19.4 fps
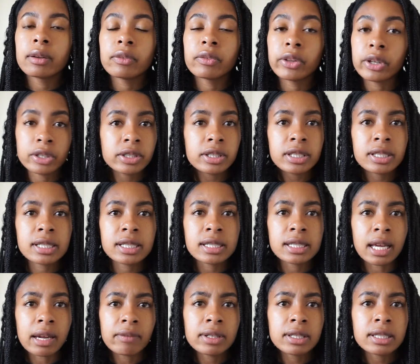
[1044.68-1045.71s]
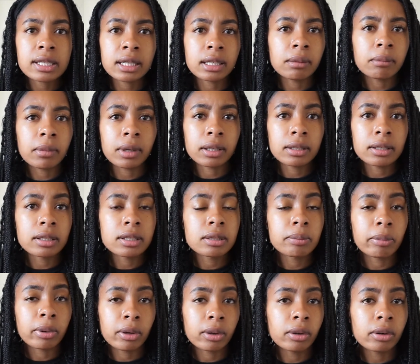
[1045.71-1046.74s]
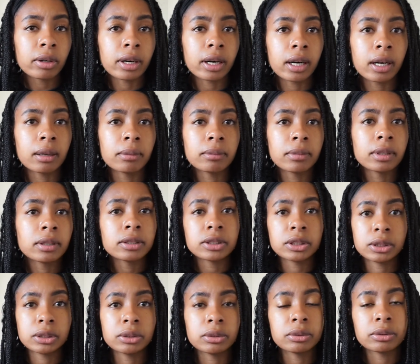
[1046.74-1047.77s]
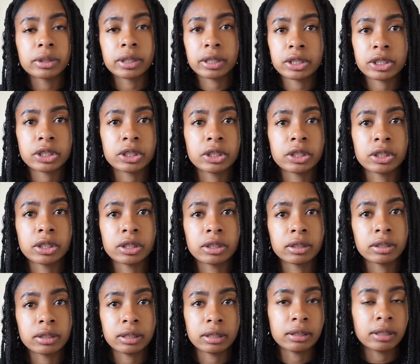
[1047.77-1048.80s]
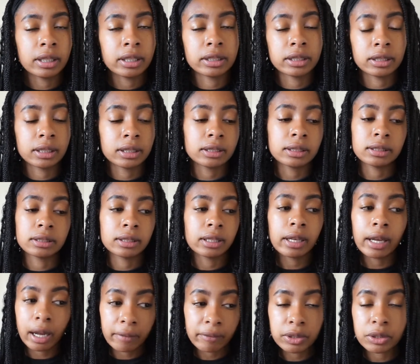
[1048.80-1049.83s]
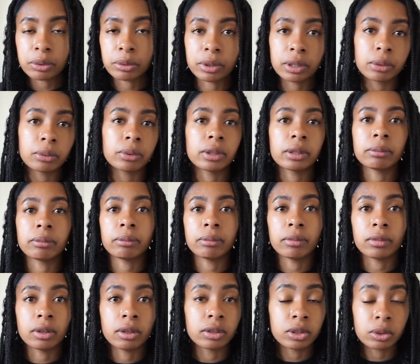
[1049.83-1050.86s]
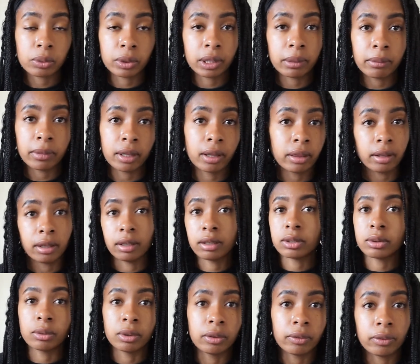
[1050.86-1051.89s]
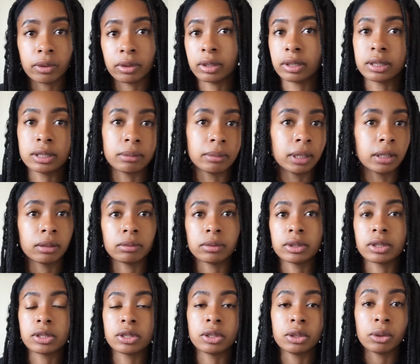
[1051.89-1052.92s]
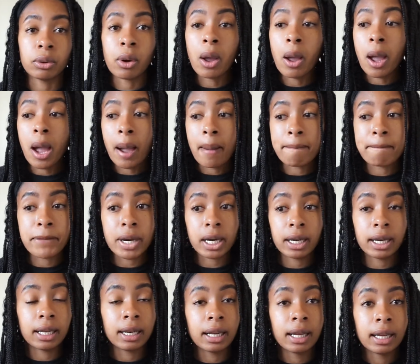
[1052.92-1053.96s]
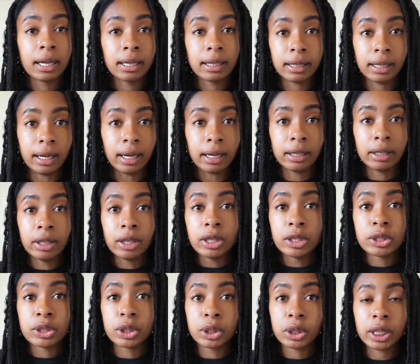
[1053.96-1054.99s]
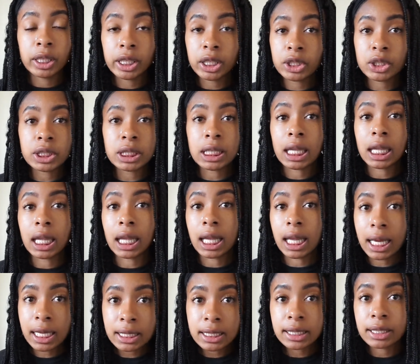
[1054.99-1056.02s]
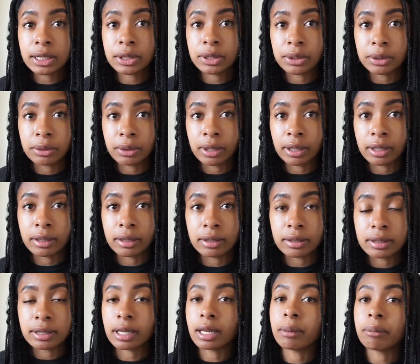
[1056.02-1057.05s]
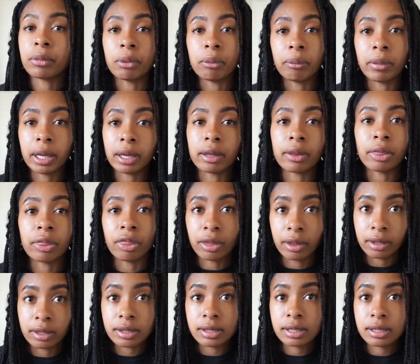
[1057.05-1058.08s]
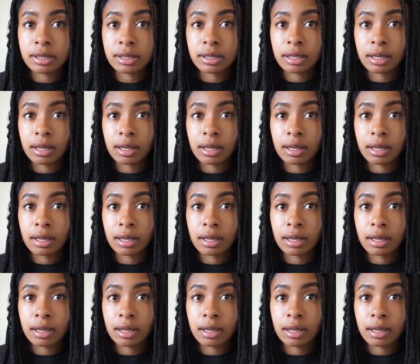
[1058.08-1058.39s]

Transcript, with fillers: there's a 17-month program to get your dental hygiene license. They have a 21 or 20-month and a 24 and some other ones too. But yeah, so you can get yours in less than 2 years and be making this.